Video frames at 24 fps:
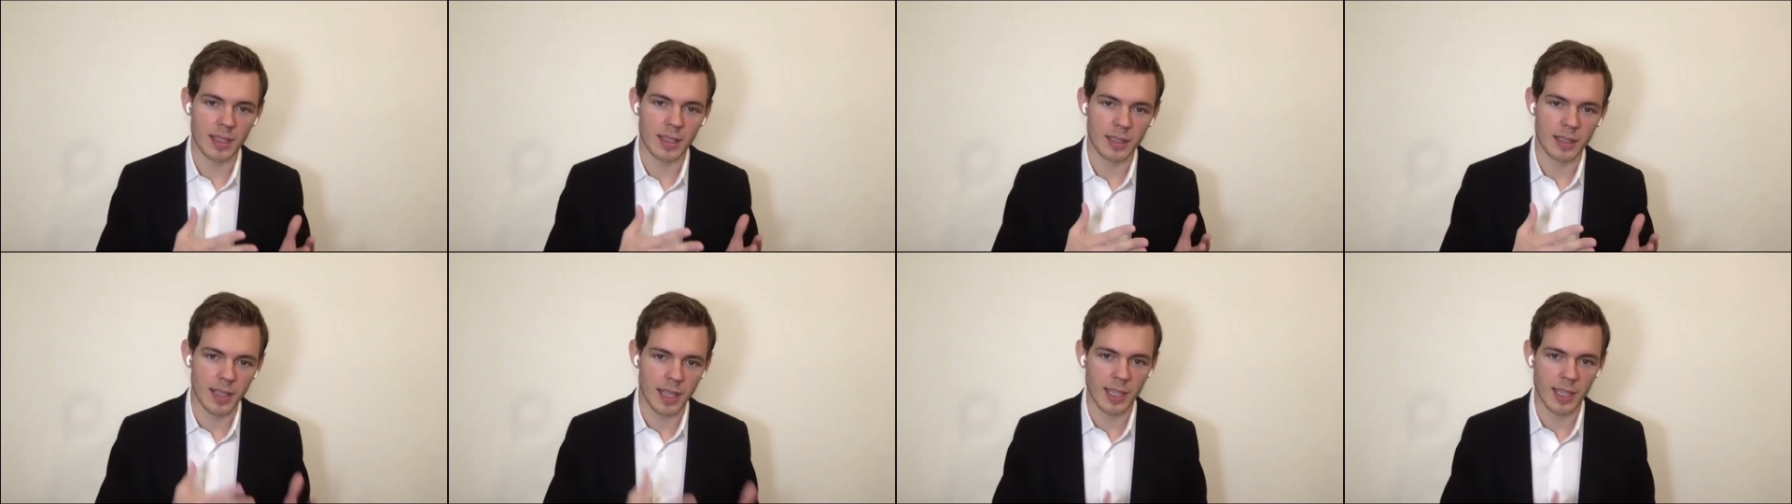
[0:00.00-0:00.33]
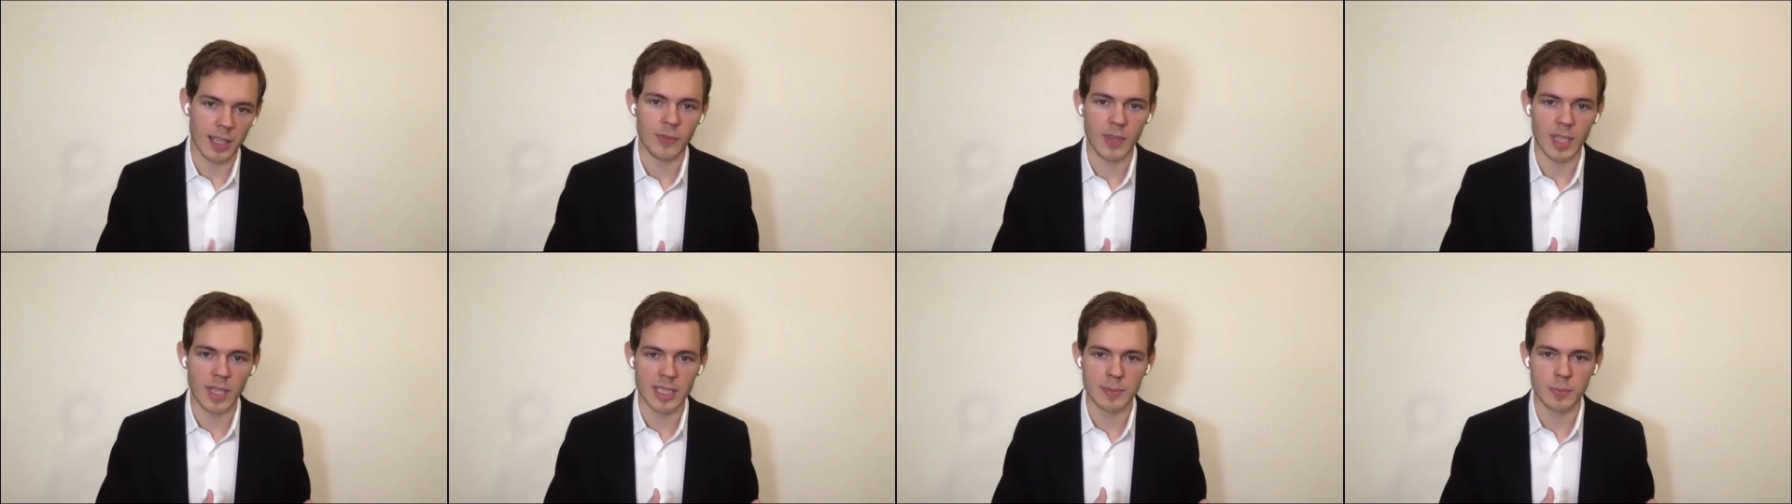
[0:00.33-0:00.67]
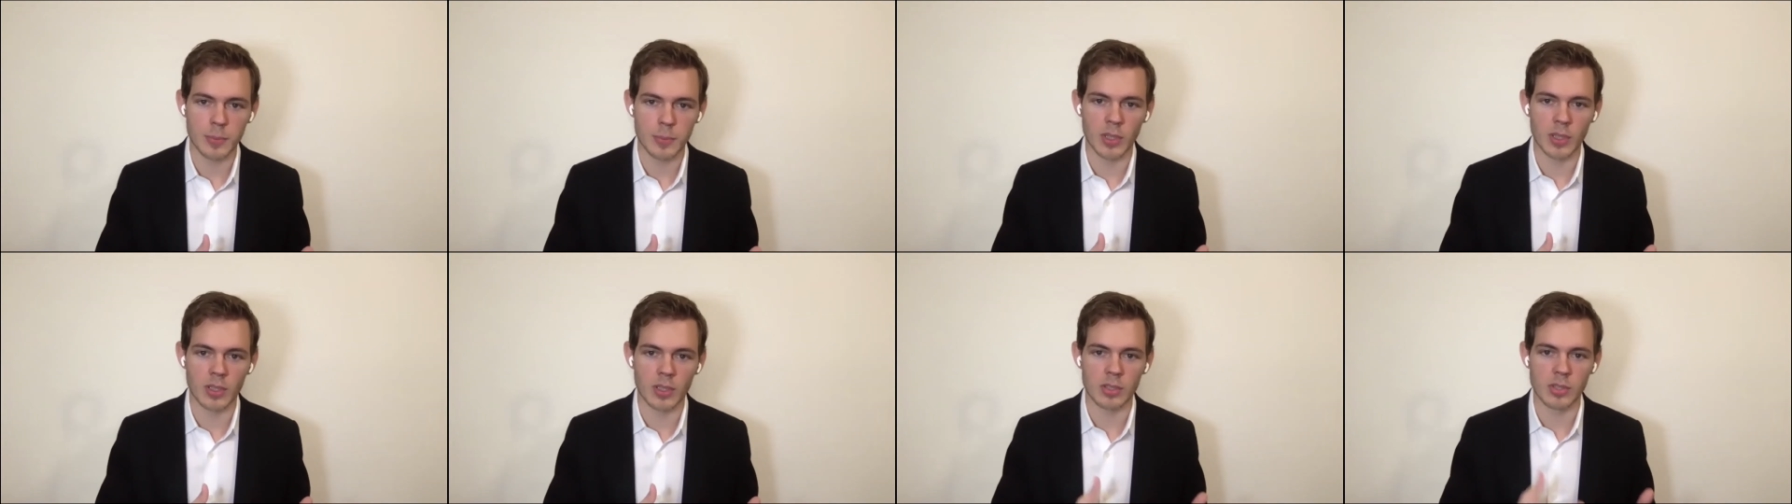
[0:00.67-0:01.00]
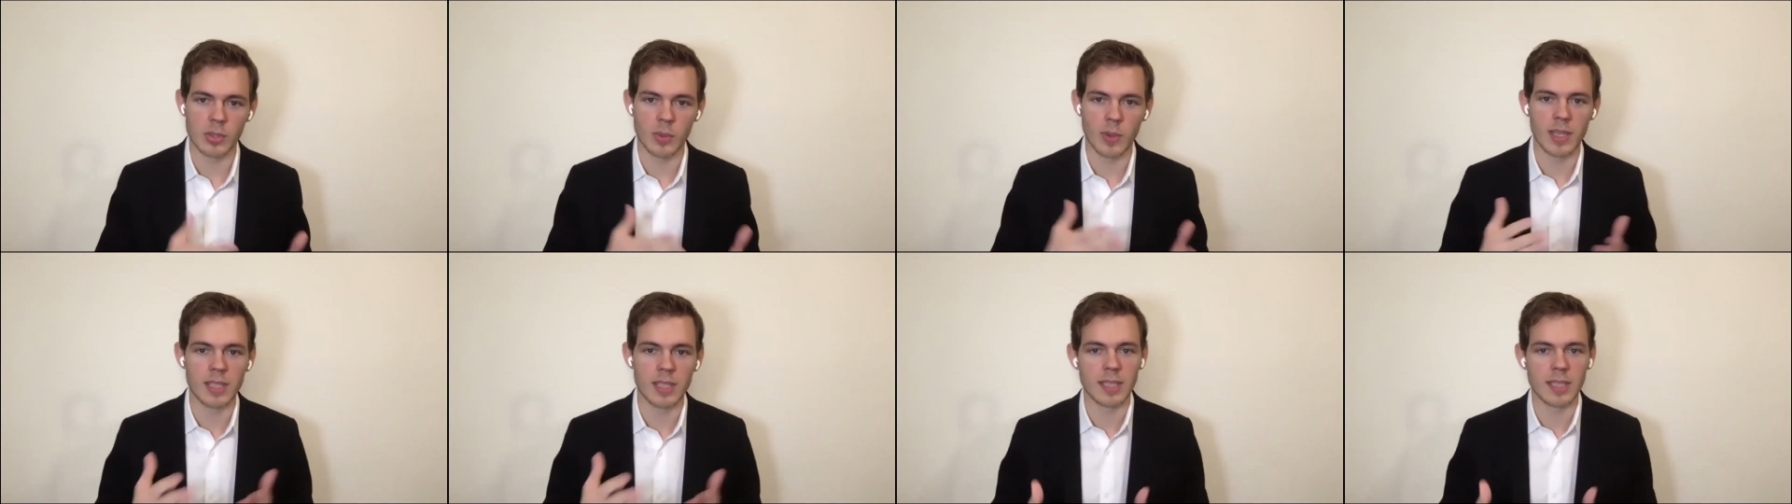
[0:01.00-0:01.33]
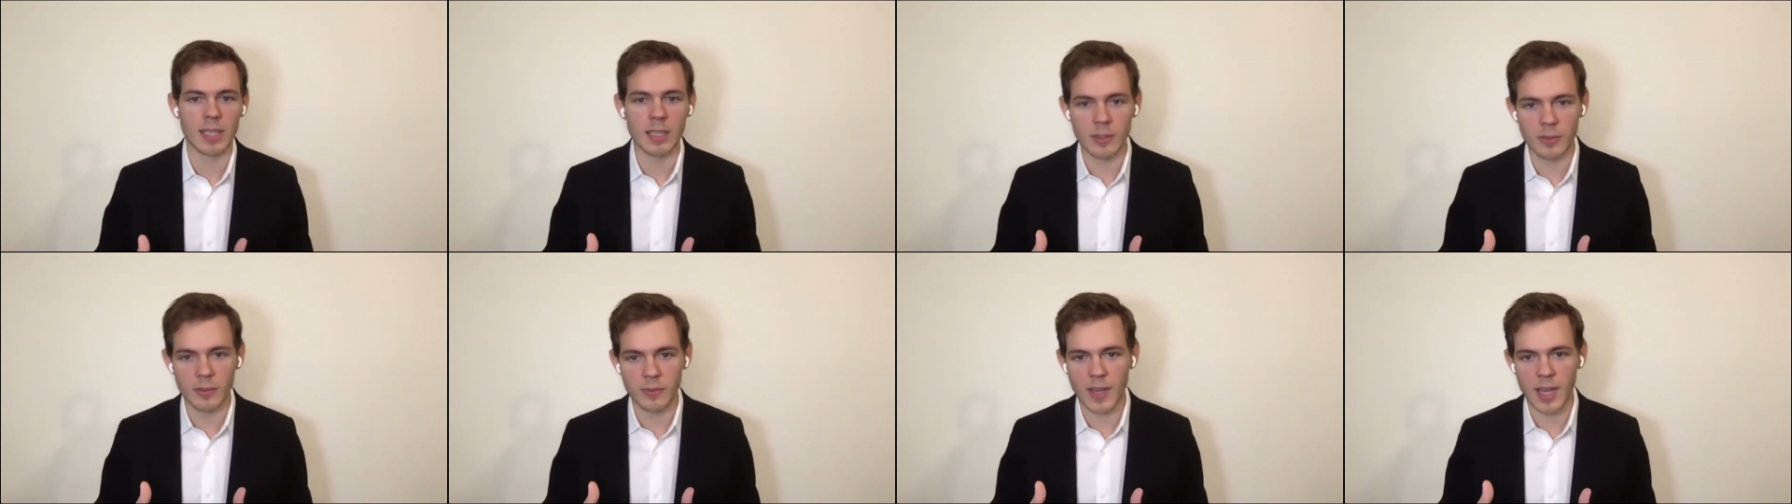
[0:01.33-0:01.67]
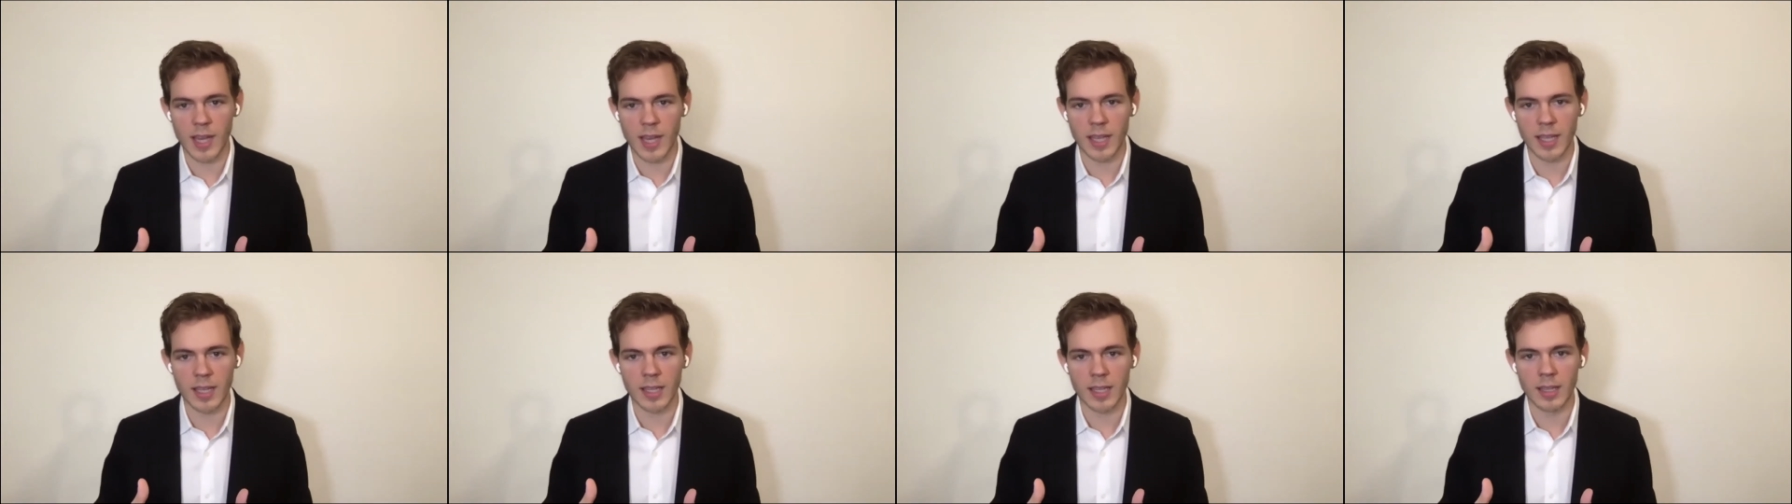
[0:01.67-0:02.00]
like Facebook to identify